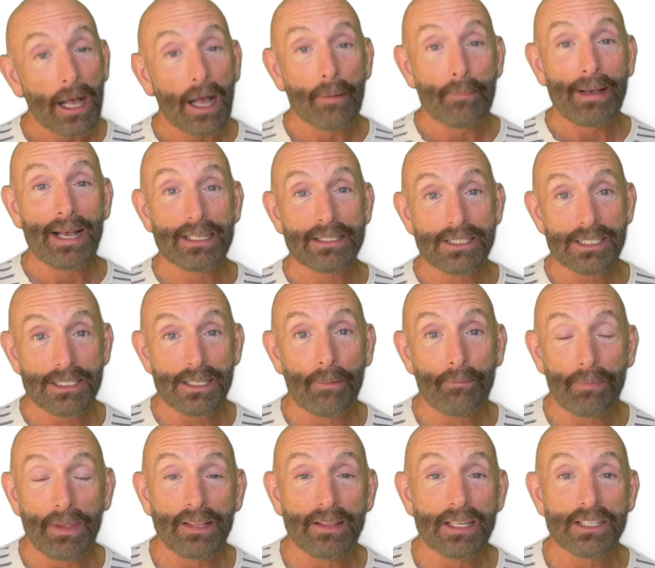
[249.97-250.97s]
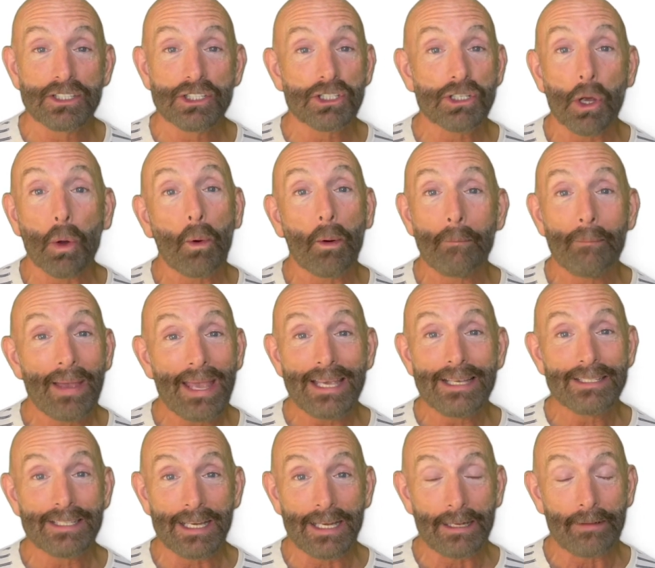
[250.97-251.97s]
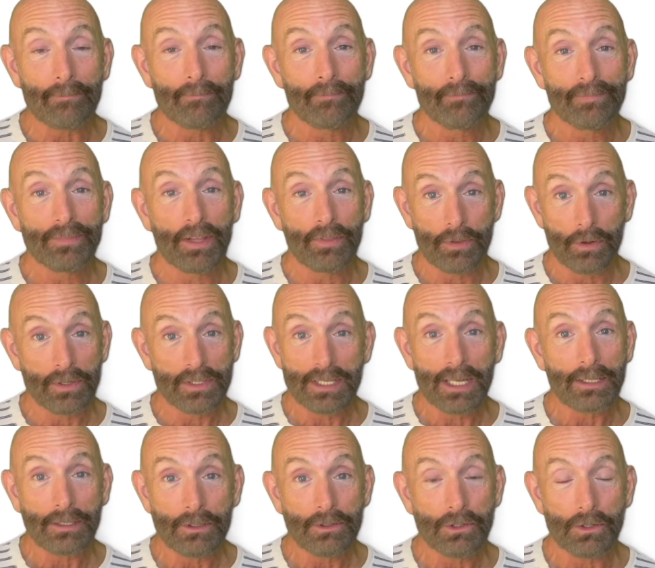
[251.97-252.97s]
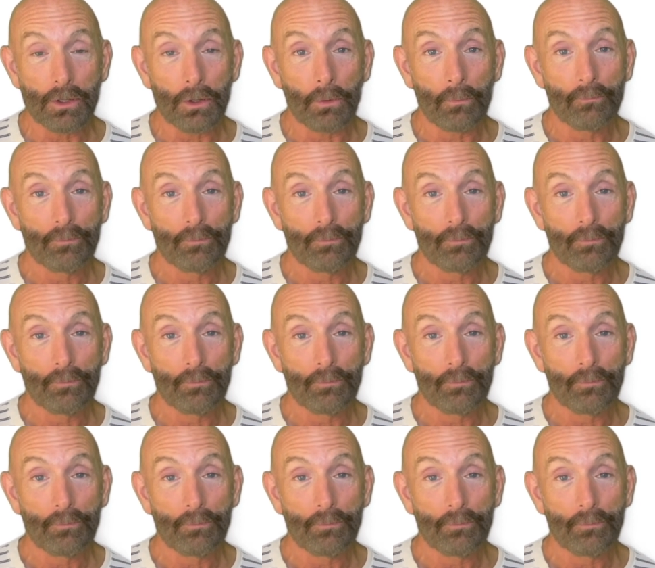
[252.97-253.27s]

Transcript: about something that's so amazing that they're addicted to.